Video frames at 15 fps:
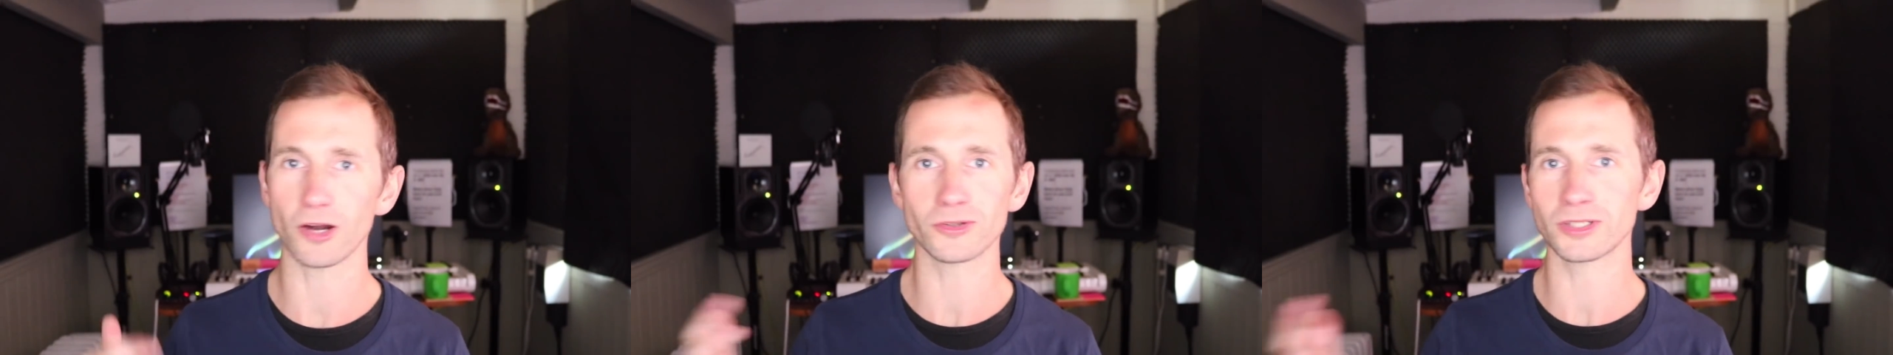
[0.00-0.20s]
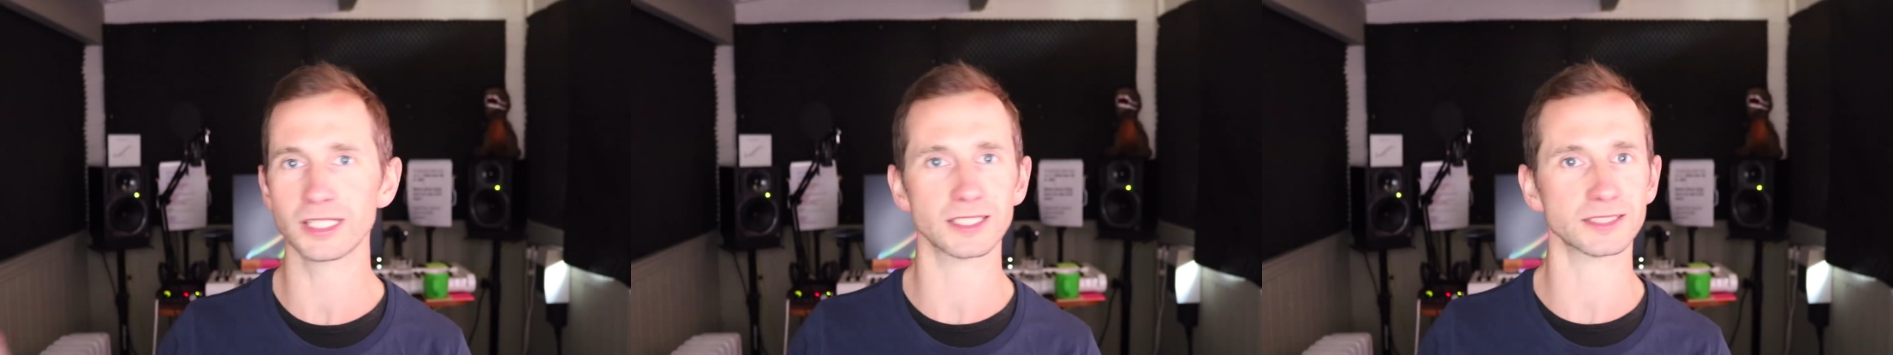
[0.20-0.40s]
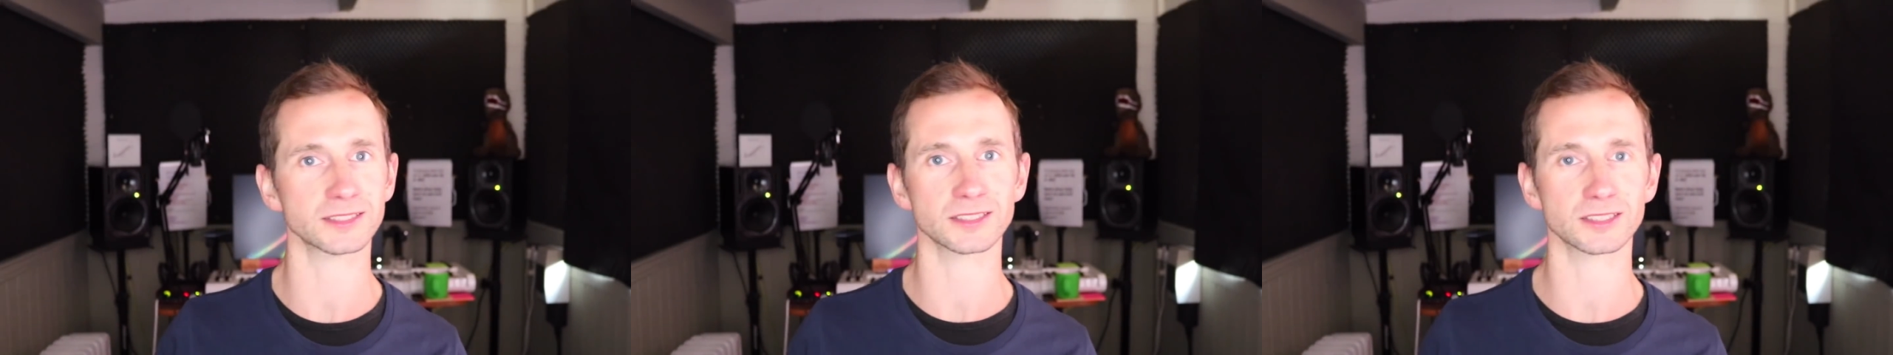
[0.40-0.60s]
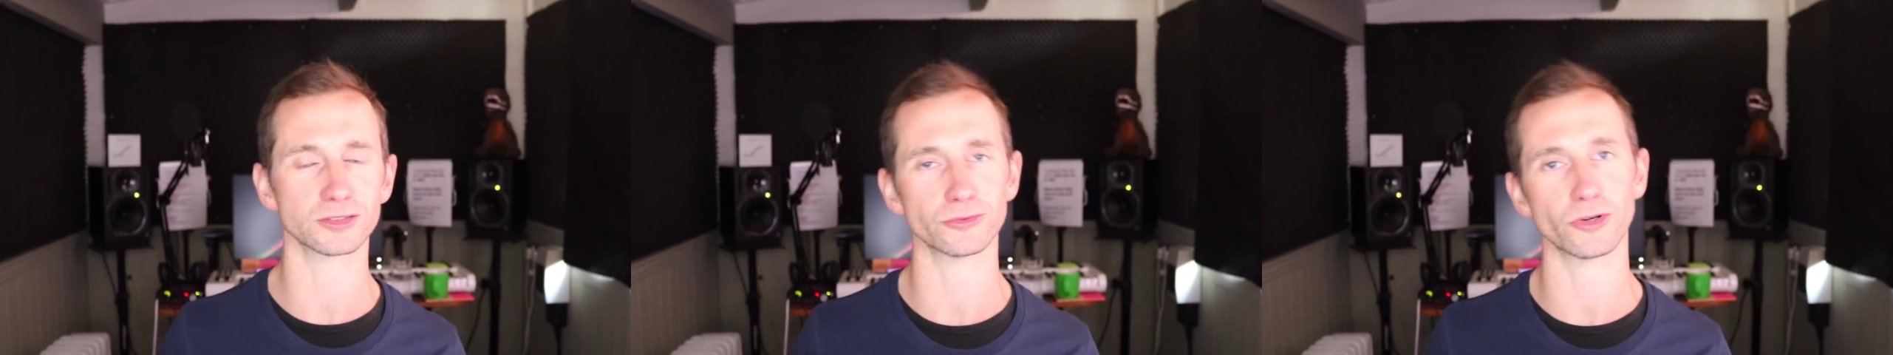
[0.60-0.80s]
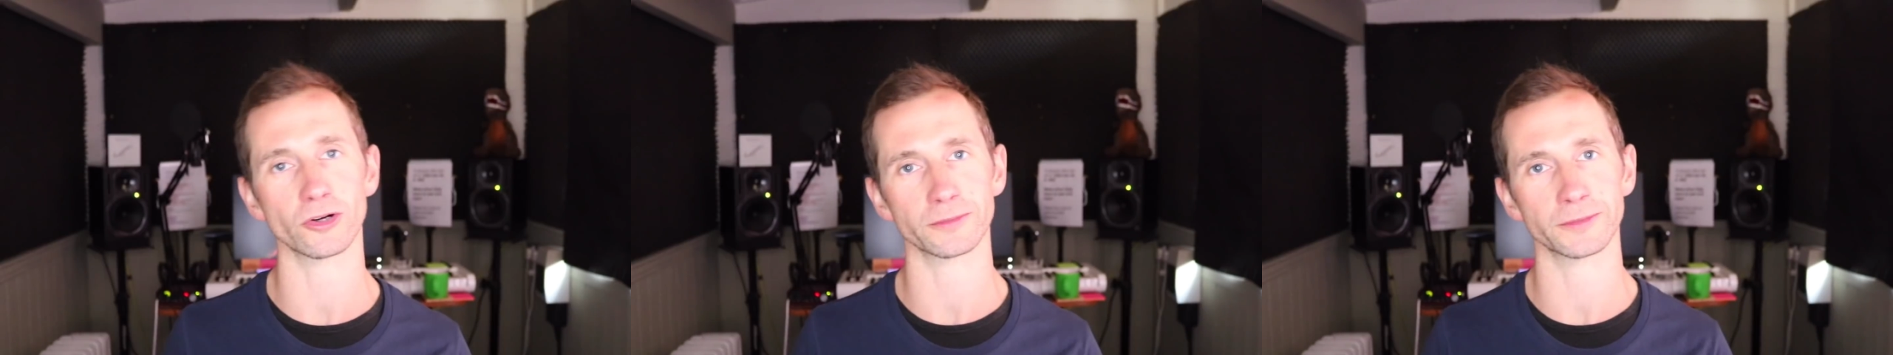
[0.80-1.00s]
only listens
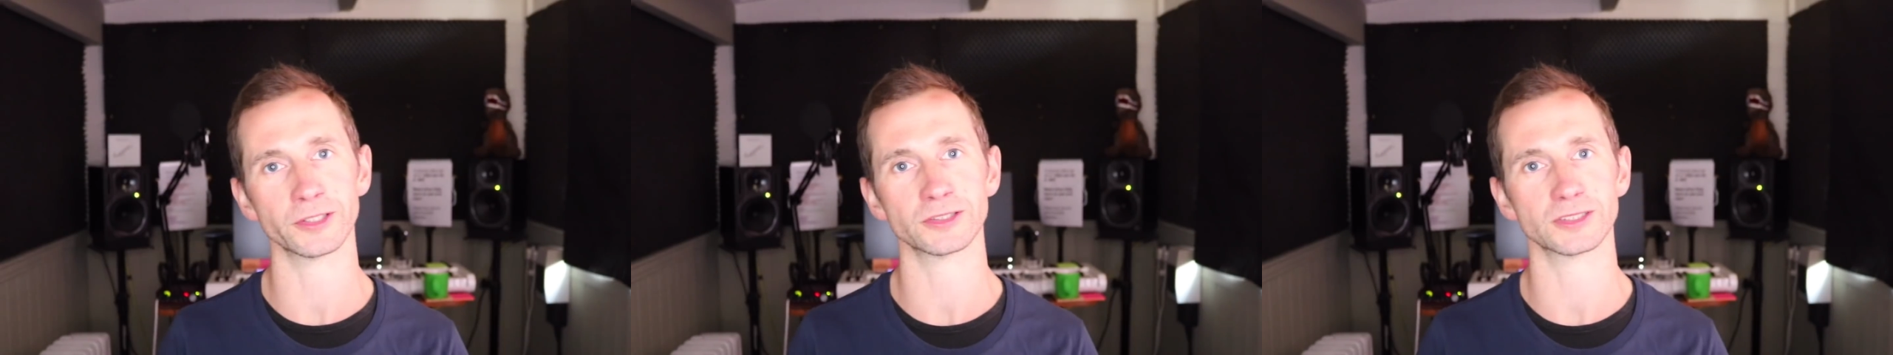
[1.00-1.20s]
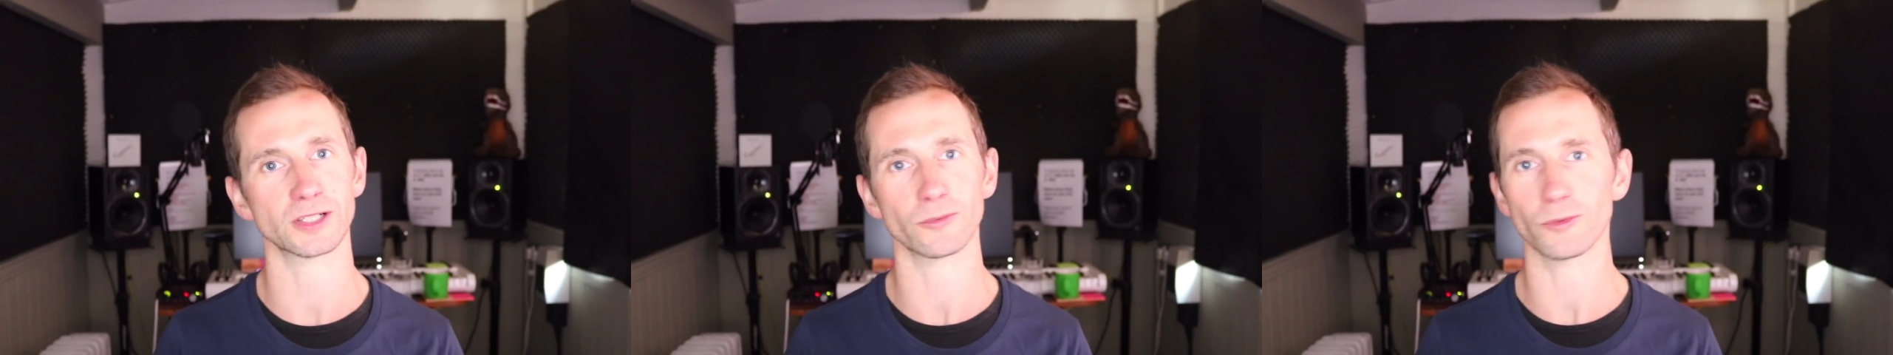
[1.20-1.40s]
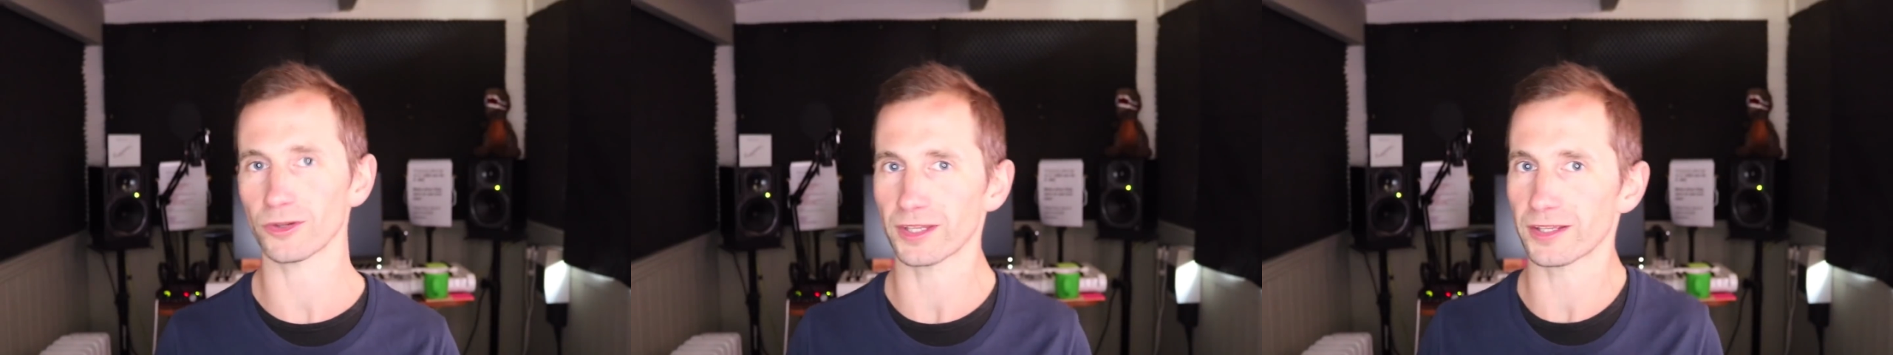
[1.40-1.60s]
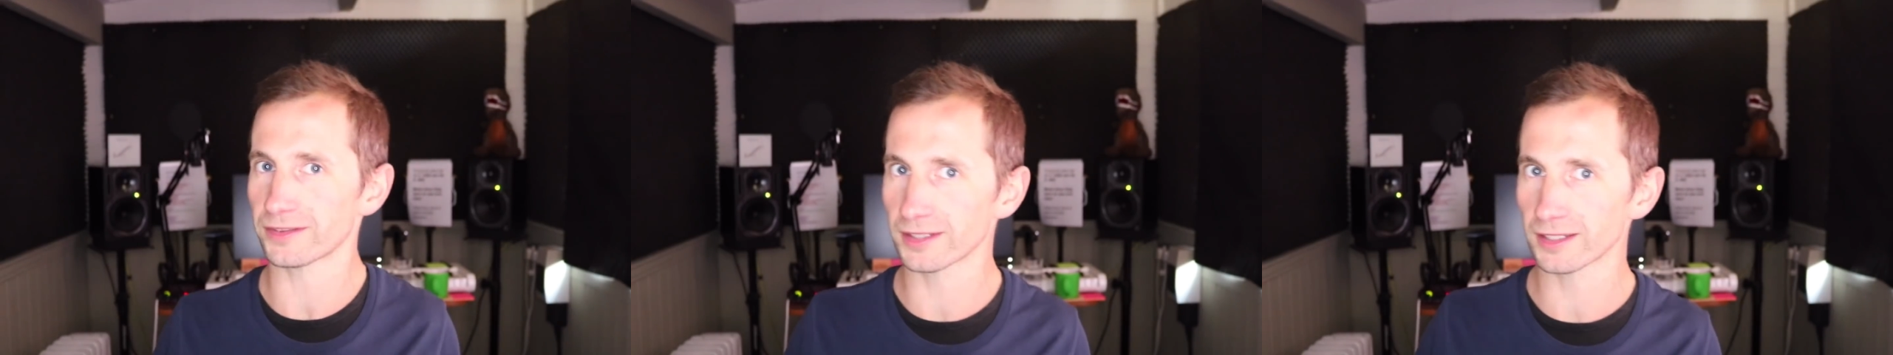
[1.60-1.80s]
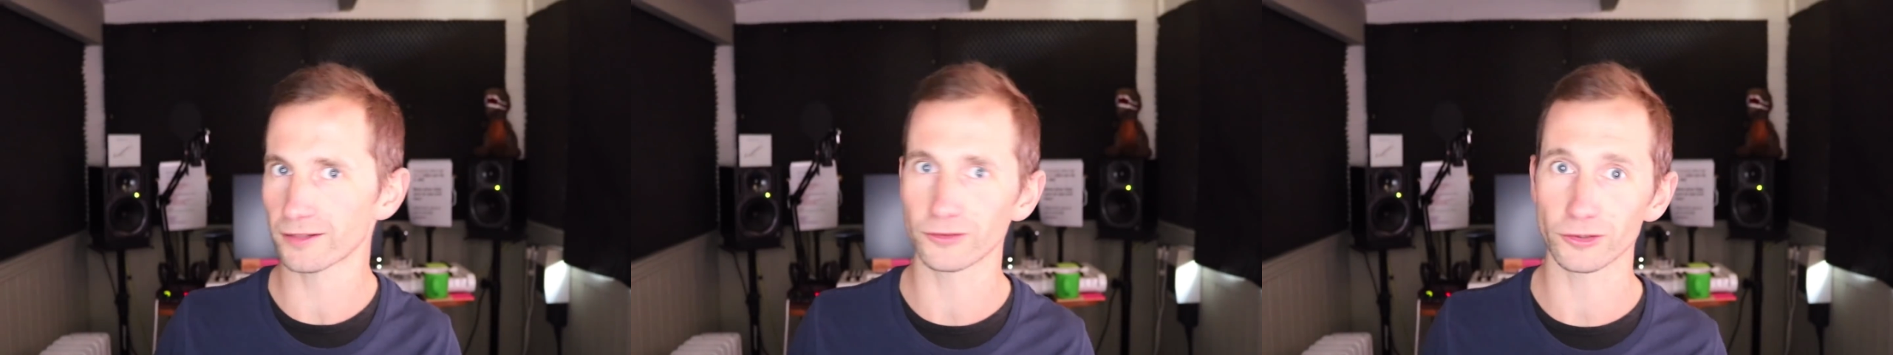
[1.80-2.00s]
to rock music what they
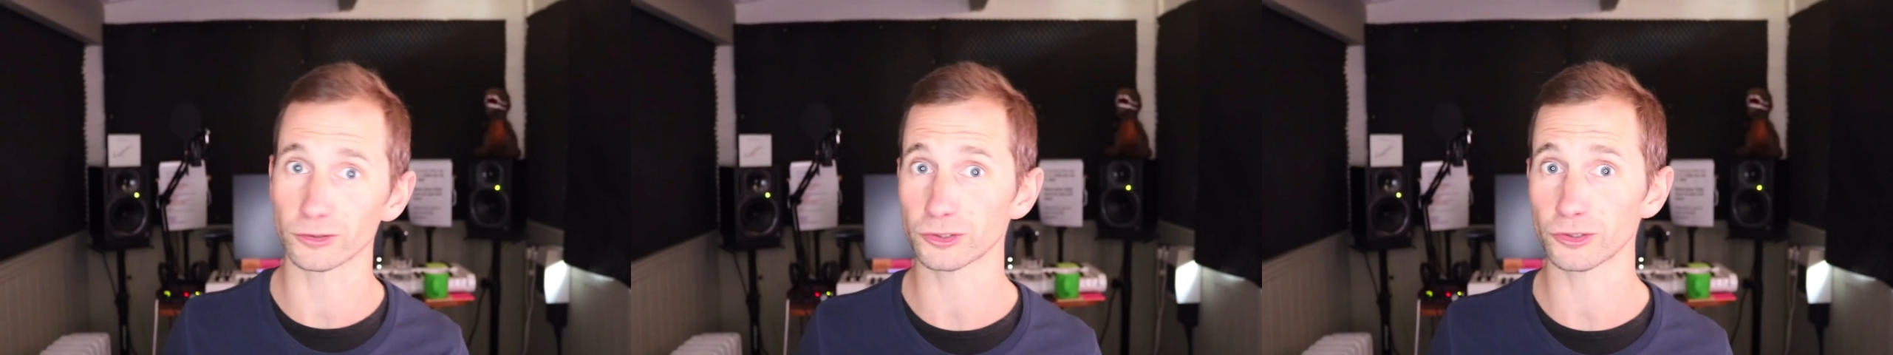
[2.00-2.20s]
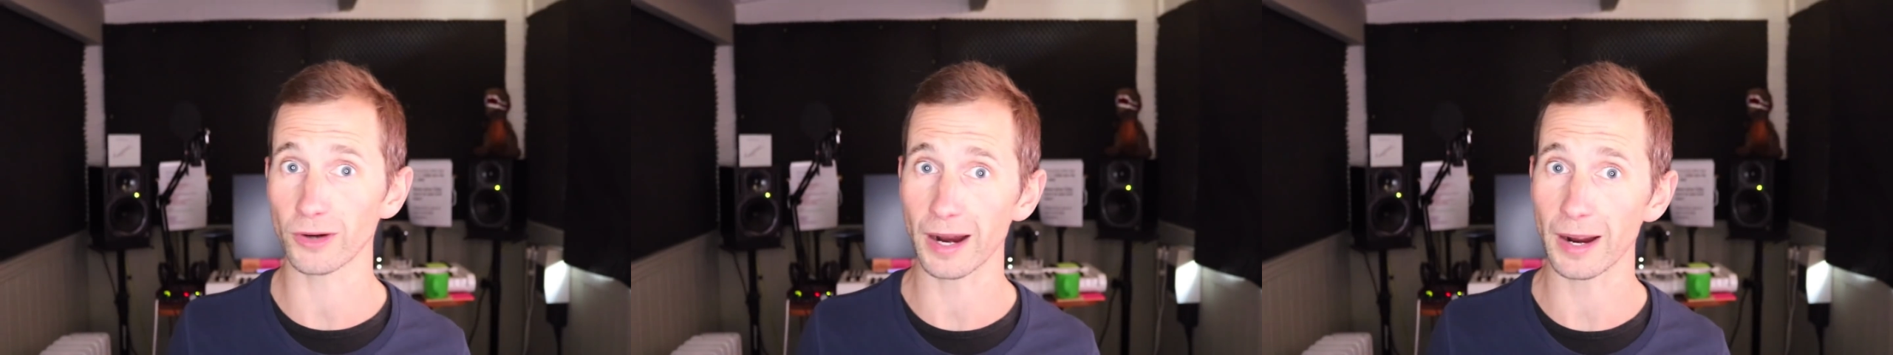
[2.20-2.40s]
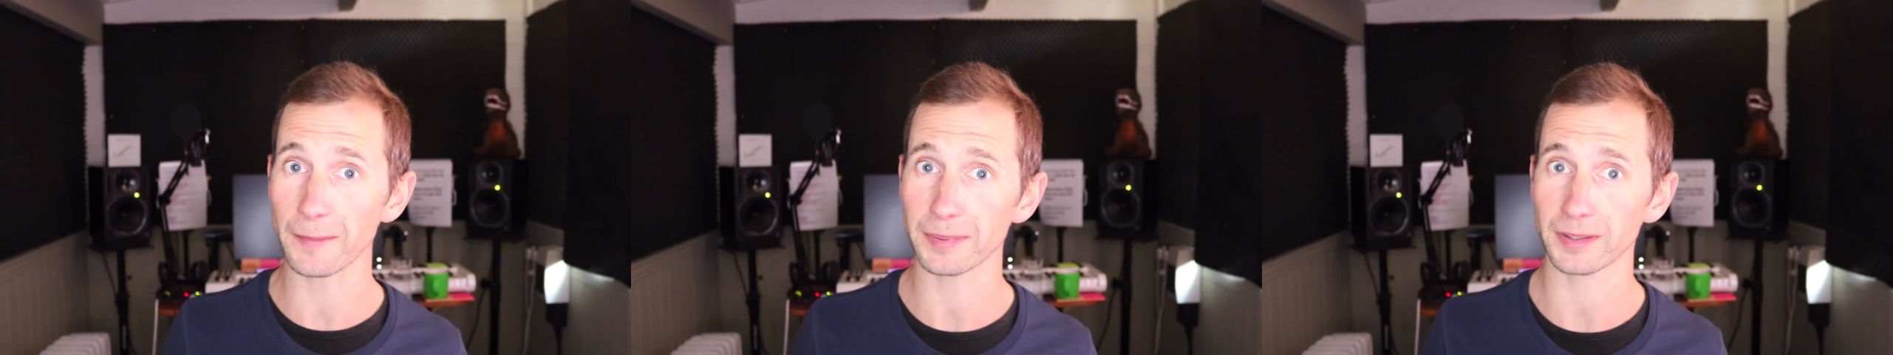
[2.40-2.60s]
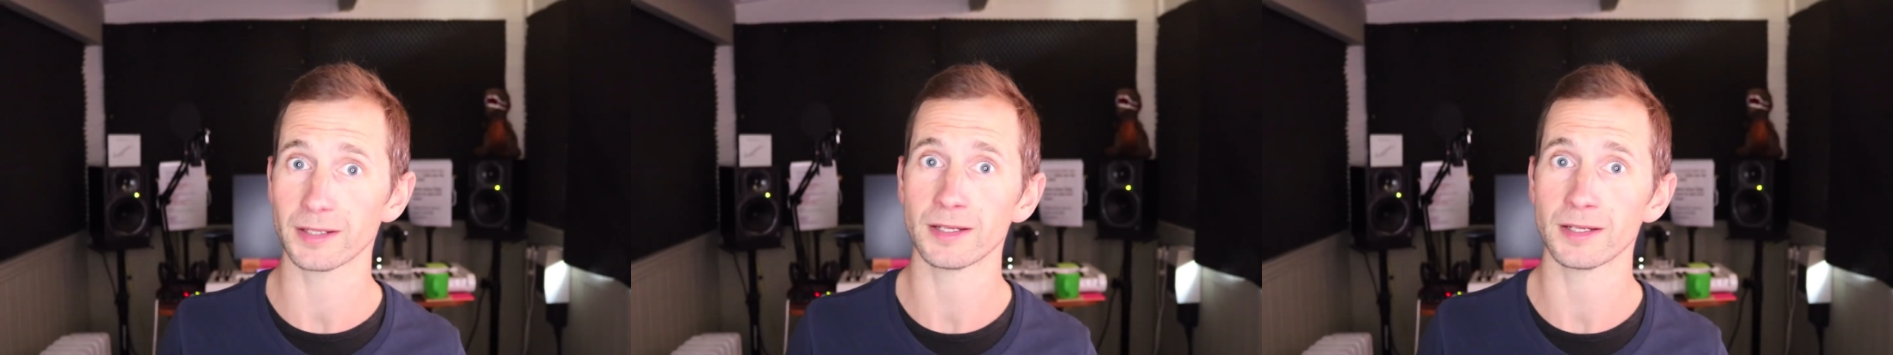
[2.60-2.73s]
think of your trap